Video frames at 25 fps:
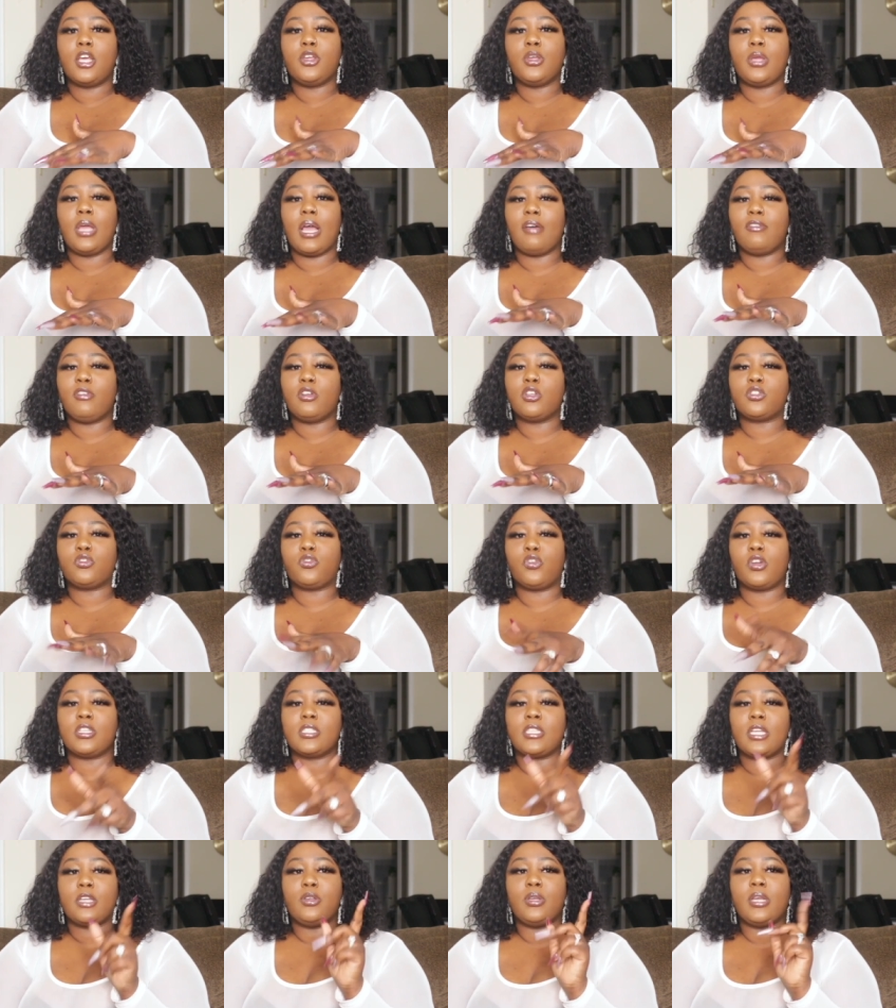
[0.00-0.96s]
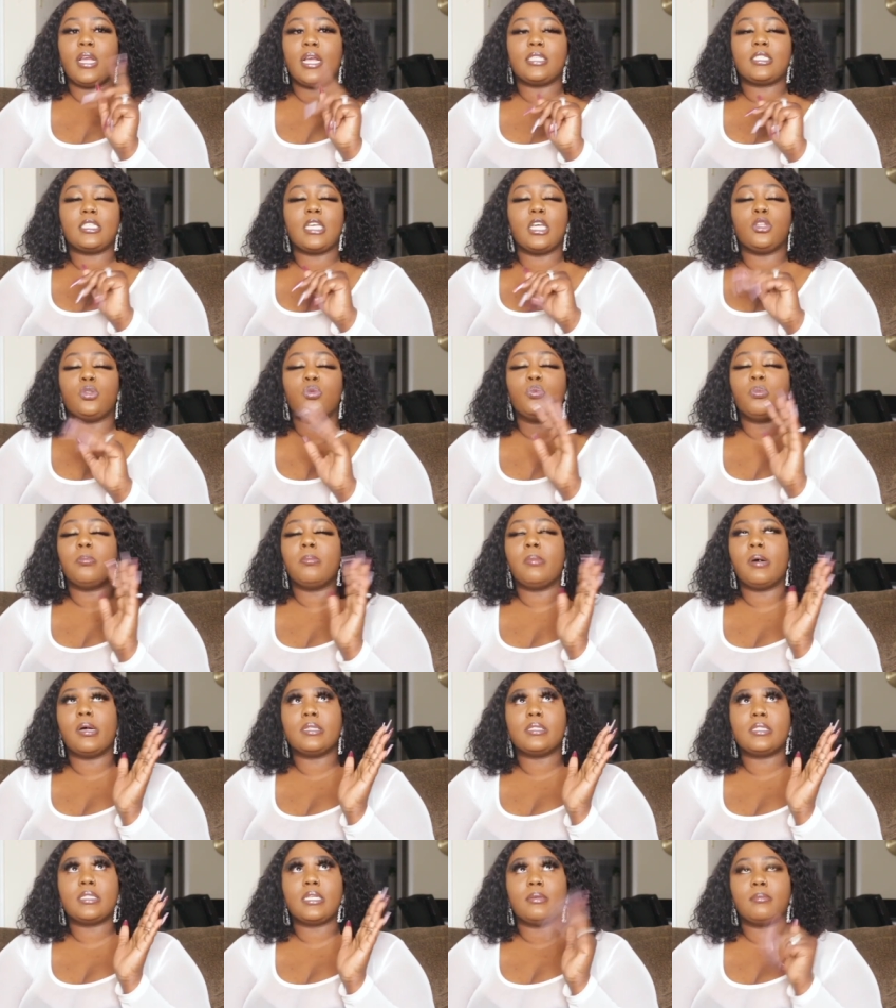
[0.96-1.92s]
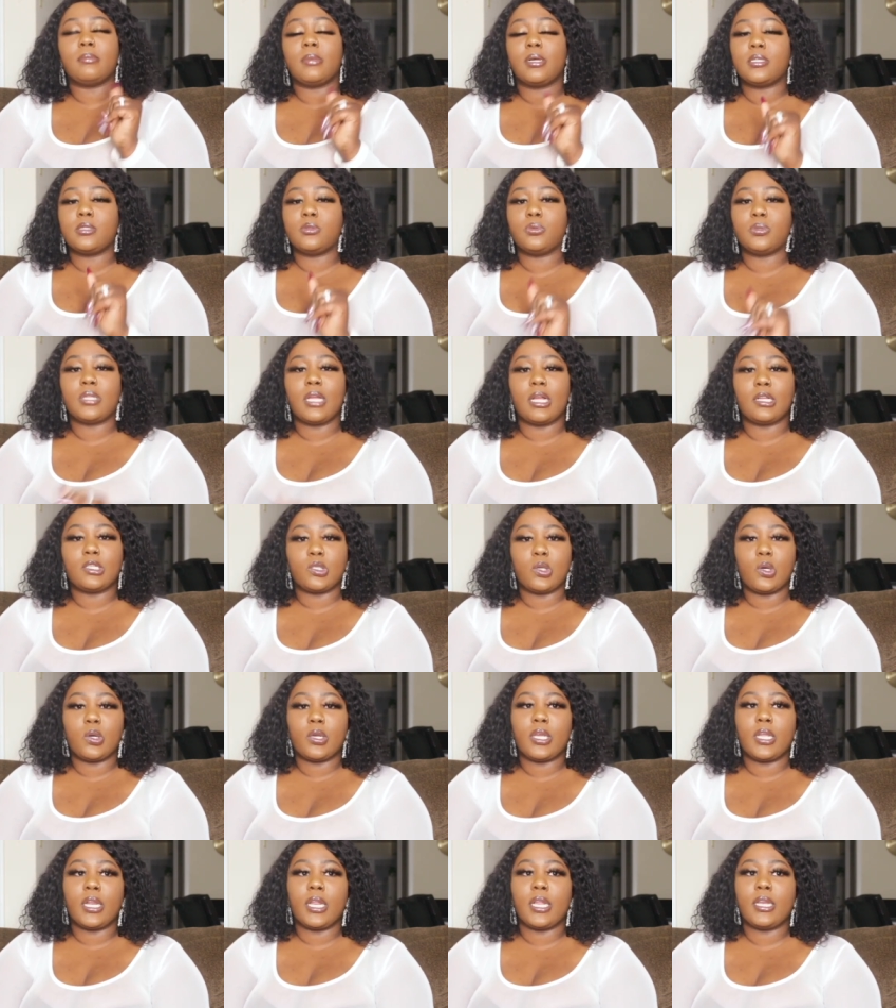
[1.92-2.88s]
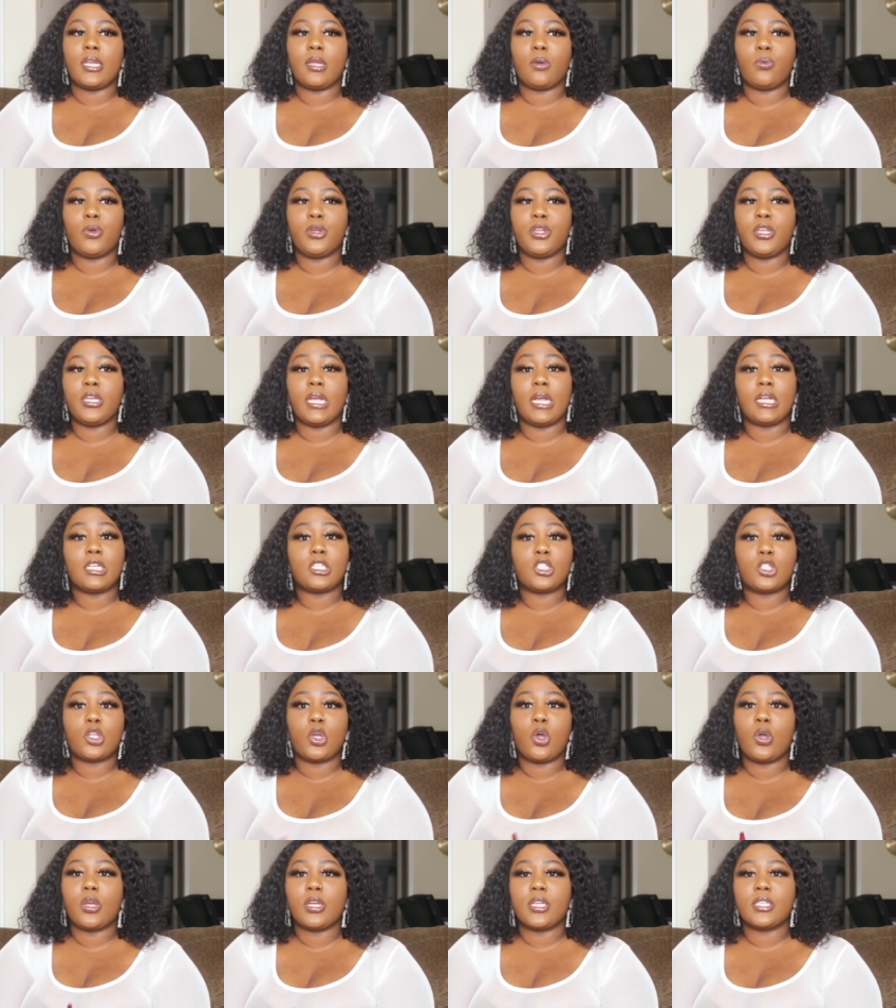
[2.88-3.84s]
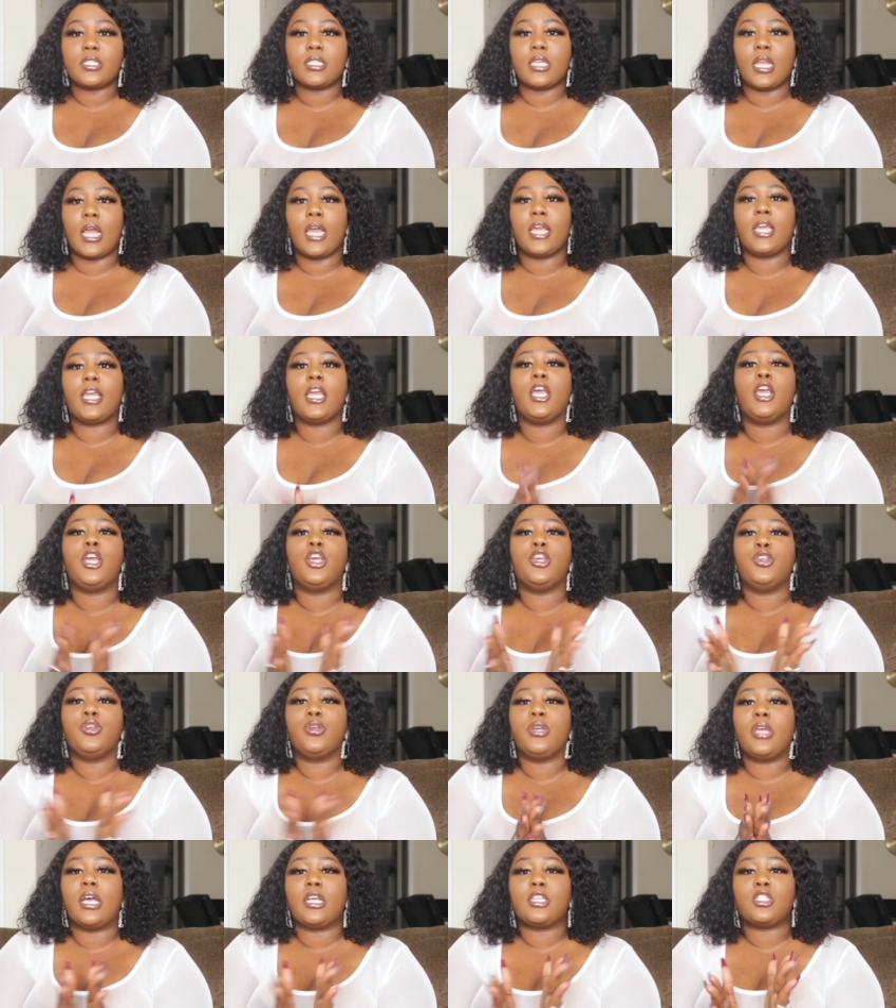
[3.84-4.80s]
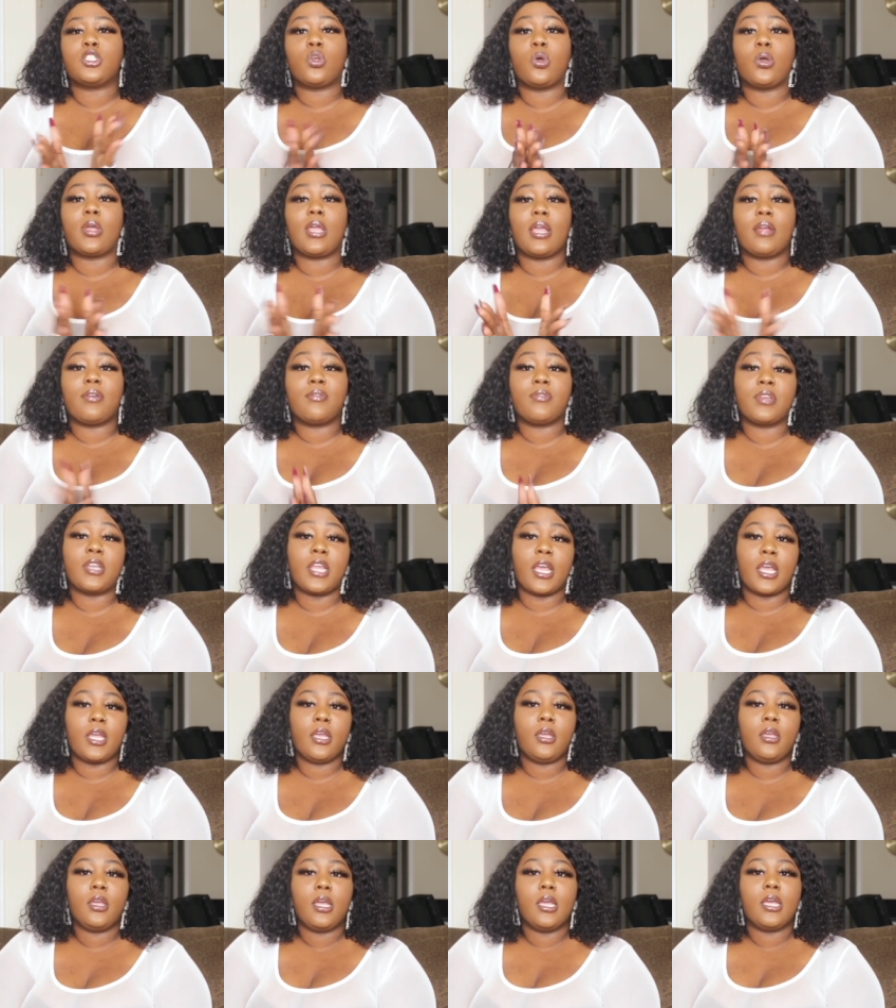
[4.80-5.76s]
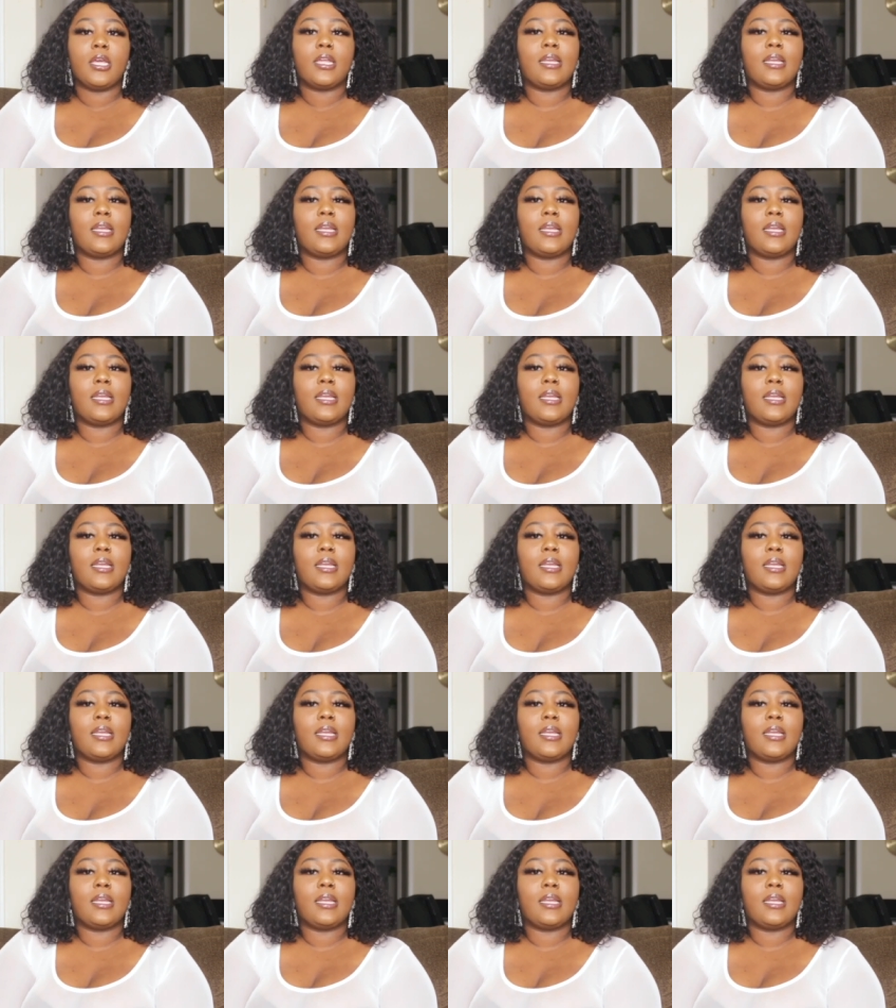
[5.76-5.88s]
you have those friends that you guys can do months and months without talking, and then when you guys talk, it's like you guys talk every day.